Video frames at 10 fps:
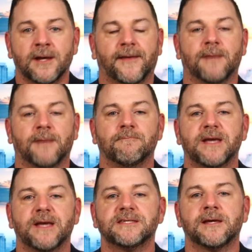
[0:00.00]
They had an
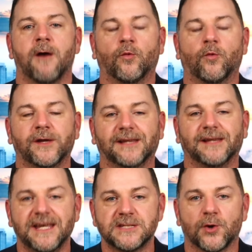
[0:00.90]
amazing
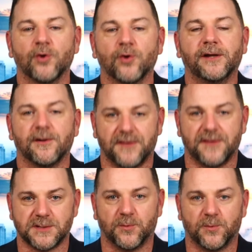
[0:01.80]
release earlier
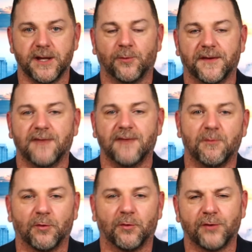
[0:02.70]
this week with even
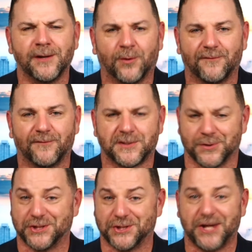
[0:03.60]
Marine Corps
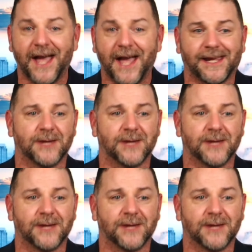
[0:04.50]
veteran Shaggy,